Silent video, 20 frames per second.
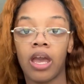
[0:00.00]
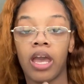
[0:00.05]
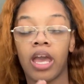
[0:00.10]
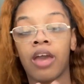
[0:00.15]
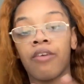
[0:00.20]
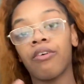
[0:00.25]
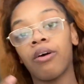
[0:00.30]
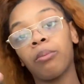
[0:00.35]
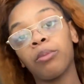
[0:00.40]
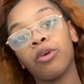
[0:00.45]

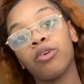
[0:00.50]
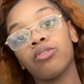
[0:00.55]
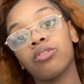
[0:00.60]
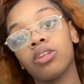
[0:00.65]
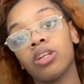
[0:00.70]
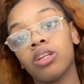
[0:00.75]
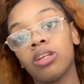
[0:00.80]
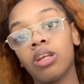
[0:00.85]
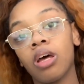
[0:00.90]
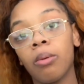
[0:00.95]
If I'm using
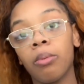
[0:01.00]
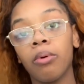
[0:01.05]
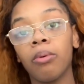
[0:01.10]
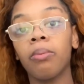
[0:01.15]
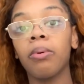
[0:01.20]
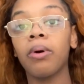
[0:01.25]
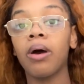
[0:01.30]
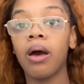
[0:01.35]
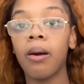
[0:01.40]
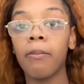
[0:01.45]
a double
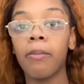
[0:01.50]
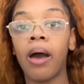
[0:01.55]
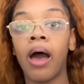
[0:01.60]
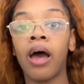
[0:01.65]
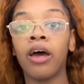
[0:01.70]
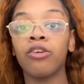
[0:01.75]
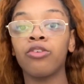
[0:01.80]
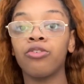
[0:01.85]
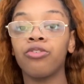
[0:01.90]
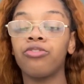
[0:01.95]
pump,
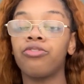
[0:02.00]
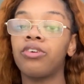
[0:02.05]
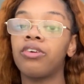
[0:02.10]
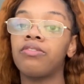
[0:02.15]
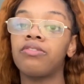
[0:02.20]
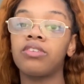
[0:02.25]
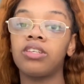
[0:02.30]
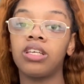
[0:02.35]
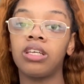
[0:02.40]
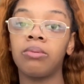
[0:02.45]
I'll do
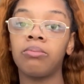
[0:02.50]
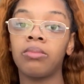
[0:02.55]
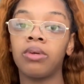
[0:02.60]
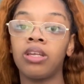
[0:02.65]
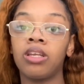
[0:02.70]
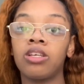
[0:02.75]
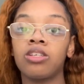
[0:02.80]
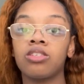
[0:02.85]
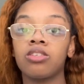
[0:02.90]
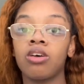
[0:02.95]
15
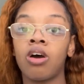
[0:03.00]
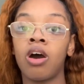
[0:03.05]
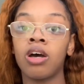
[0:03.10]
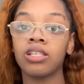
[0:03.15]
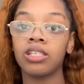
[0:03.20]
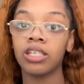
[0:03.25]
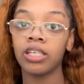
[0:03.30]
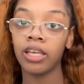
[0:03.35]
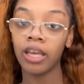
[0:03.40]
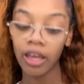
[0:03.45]
minutes
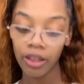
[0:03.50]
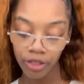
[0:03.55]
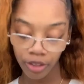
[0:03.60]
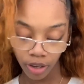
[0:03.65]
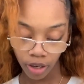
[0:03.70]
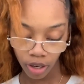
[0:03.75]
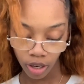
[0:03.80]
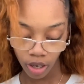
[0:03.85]
altogether.